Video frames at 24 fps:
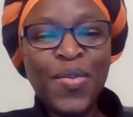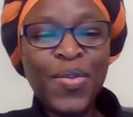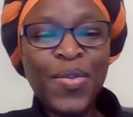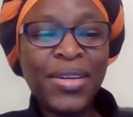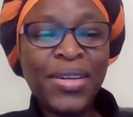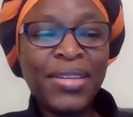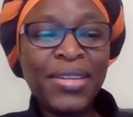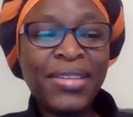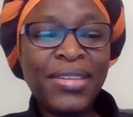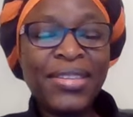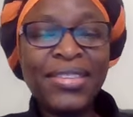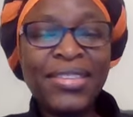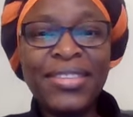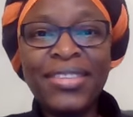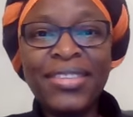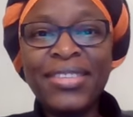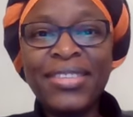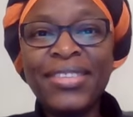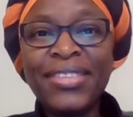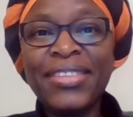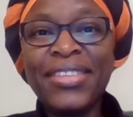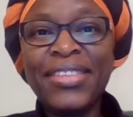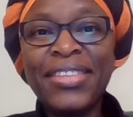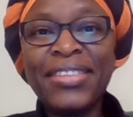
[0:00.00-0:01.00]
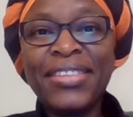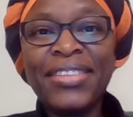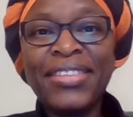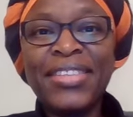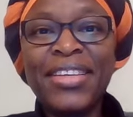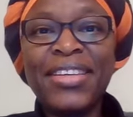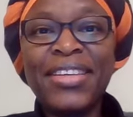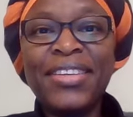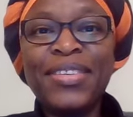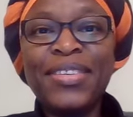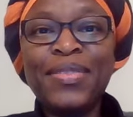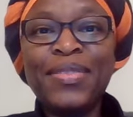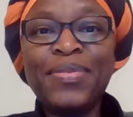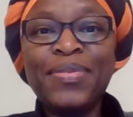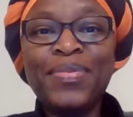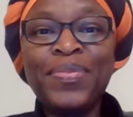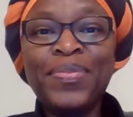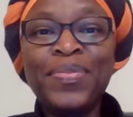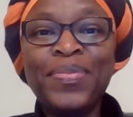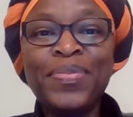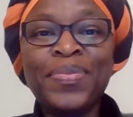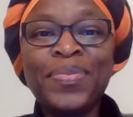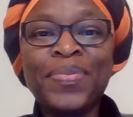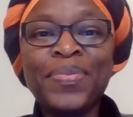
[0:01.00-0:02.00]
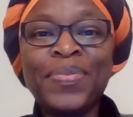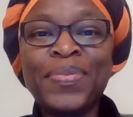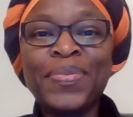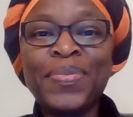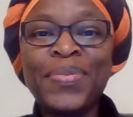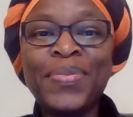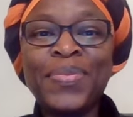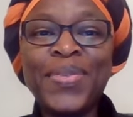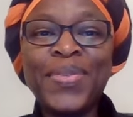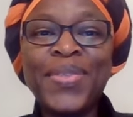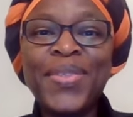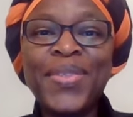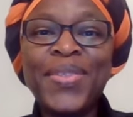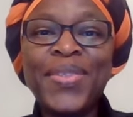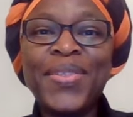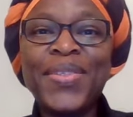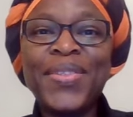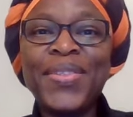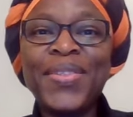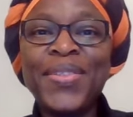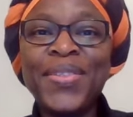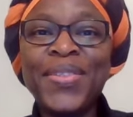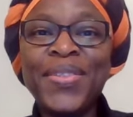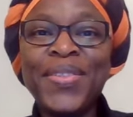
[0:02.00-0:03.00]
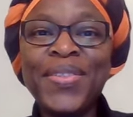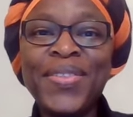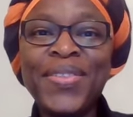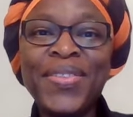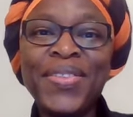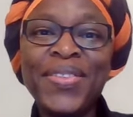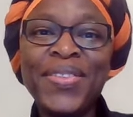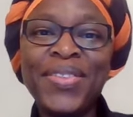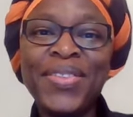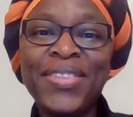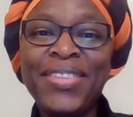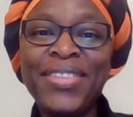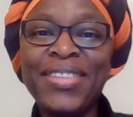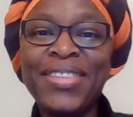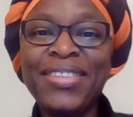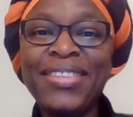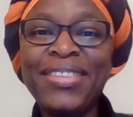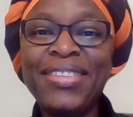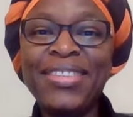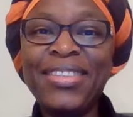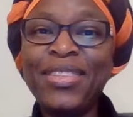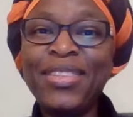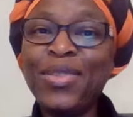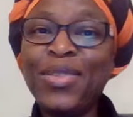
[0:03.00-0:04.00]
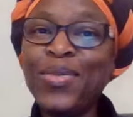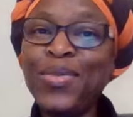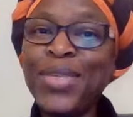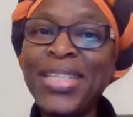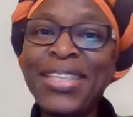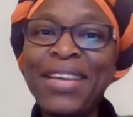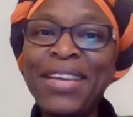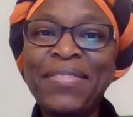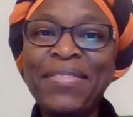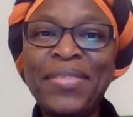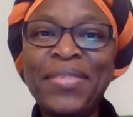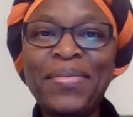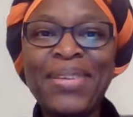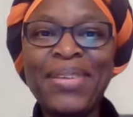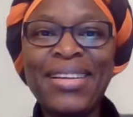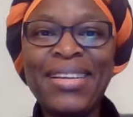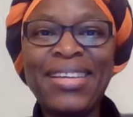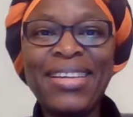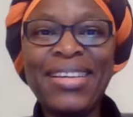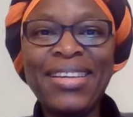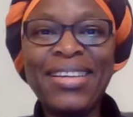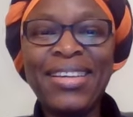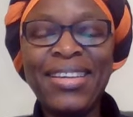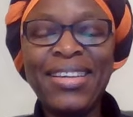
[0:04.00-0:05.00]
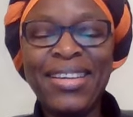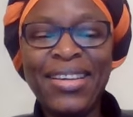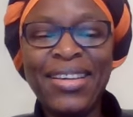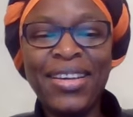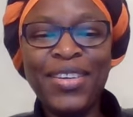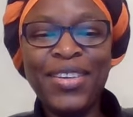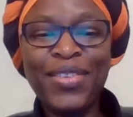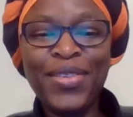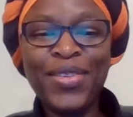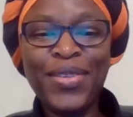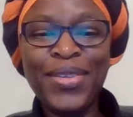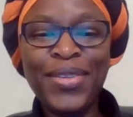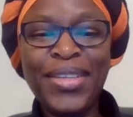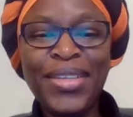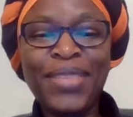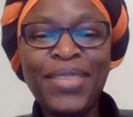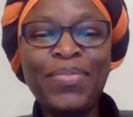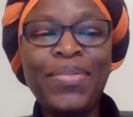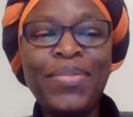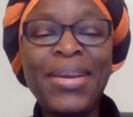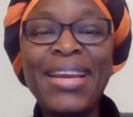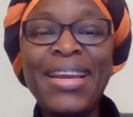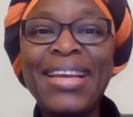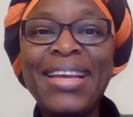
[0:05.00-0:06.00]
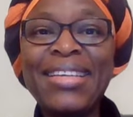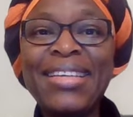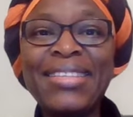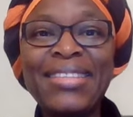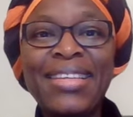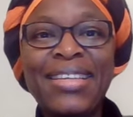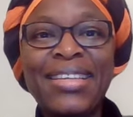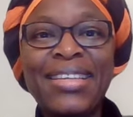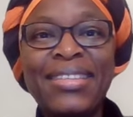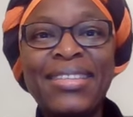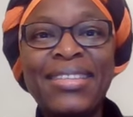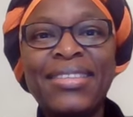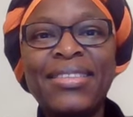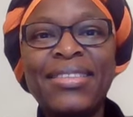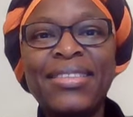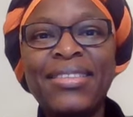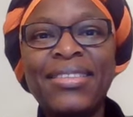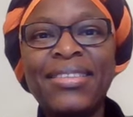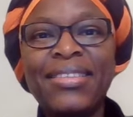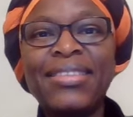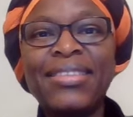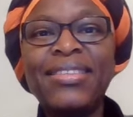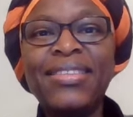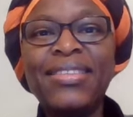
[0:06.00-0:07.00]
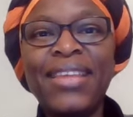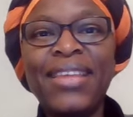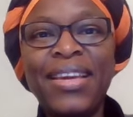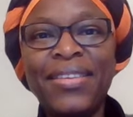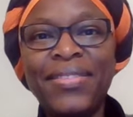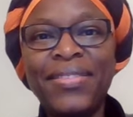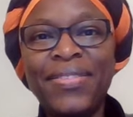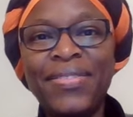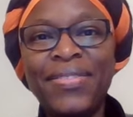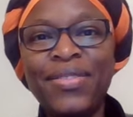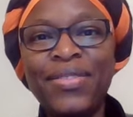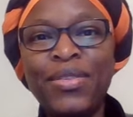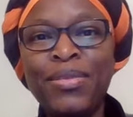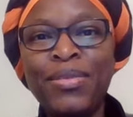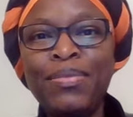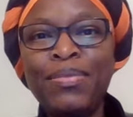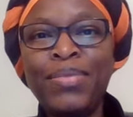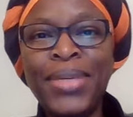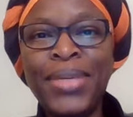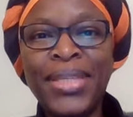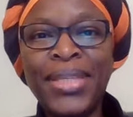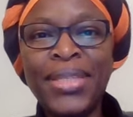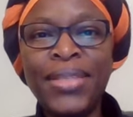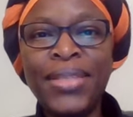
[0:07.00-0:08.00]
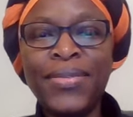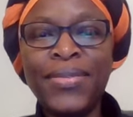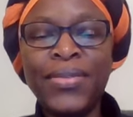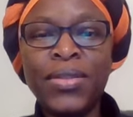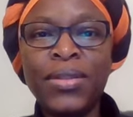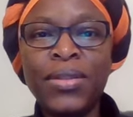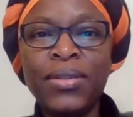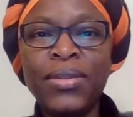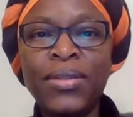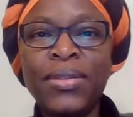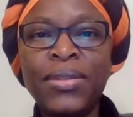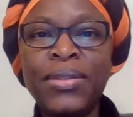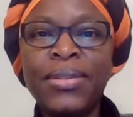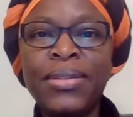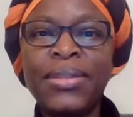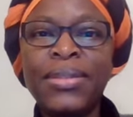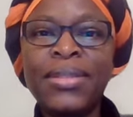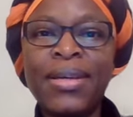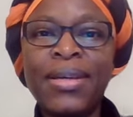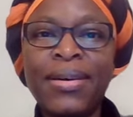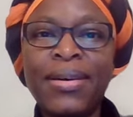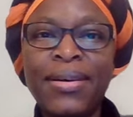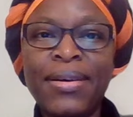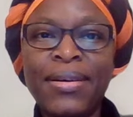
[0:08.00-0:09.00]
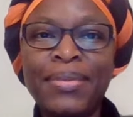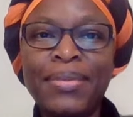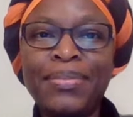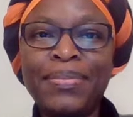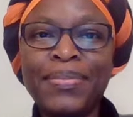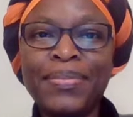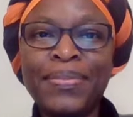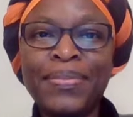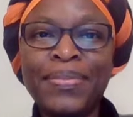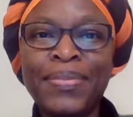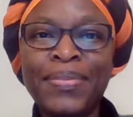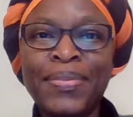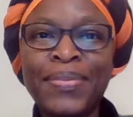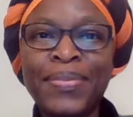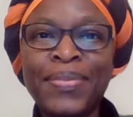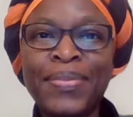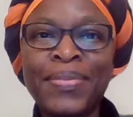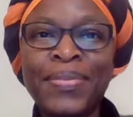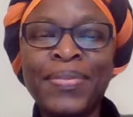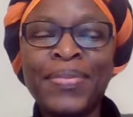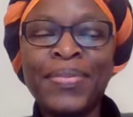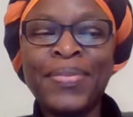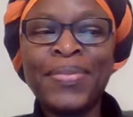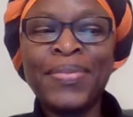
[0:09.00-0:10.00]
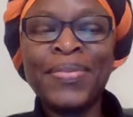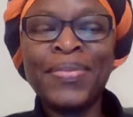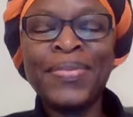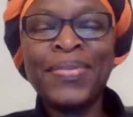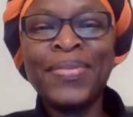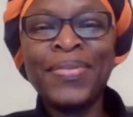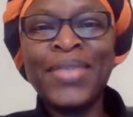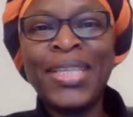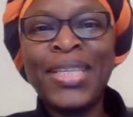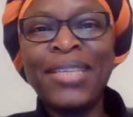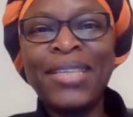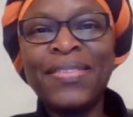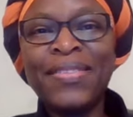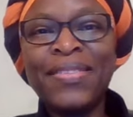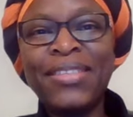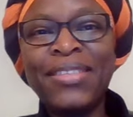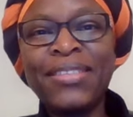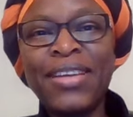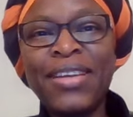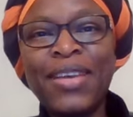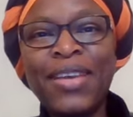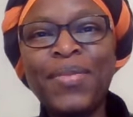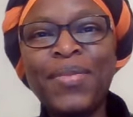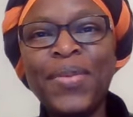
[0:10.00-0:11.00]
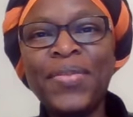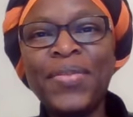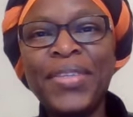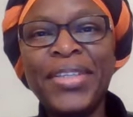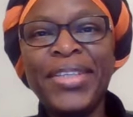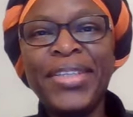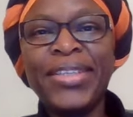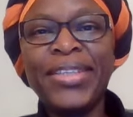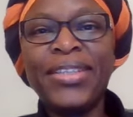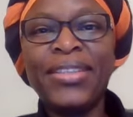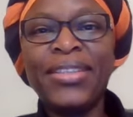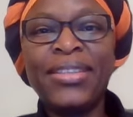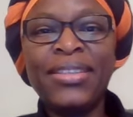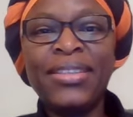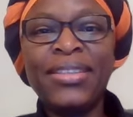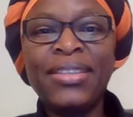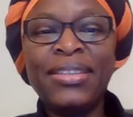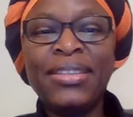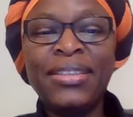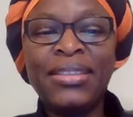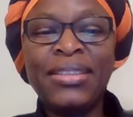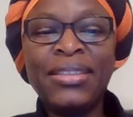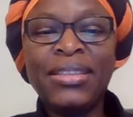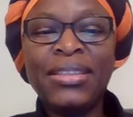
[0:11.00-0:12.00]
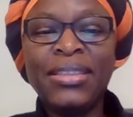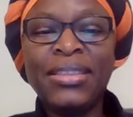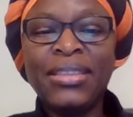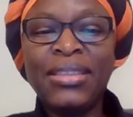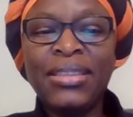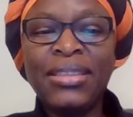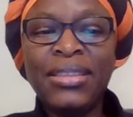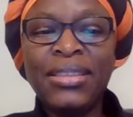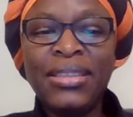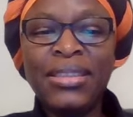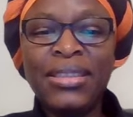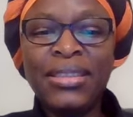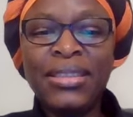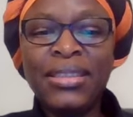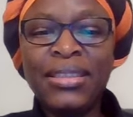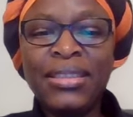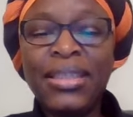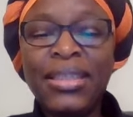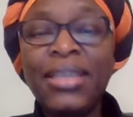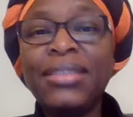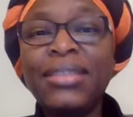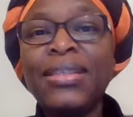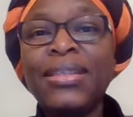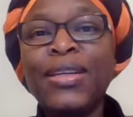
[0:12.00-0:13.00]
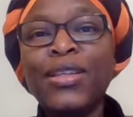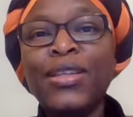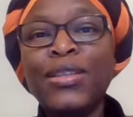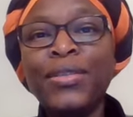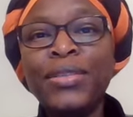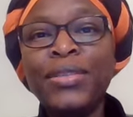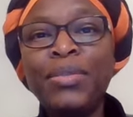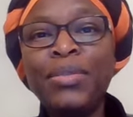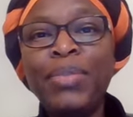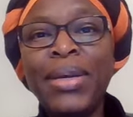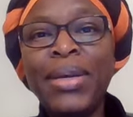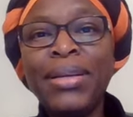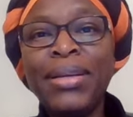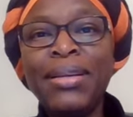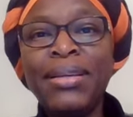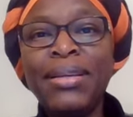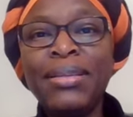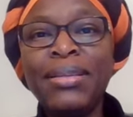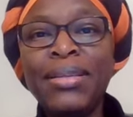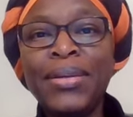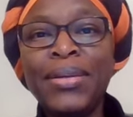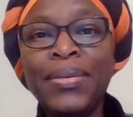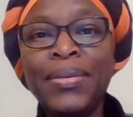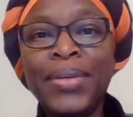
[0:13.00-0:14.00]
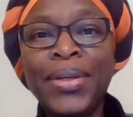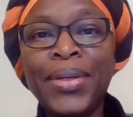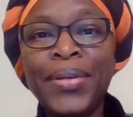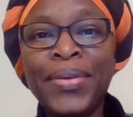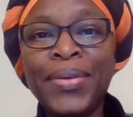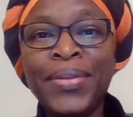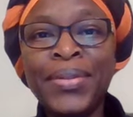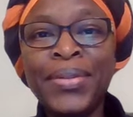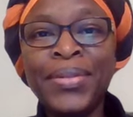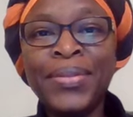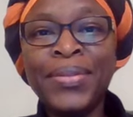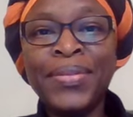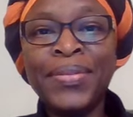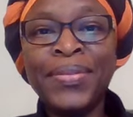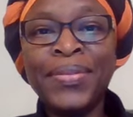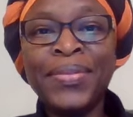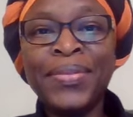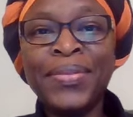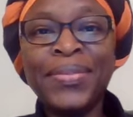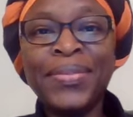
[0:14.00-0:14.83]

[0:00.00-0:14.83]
Well, this is just to just wish everybody a truly pleasant, safe, peaceful time. This time of the year, there's a lot of spending going on.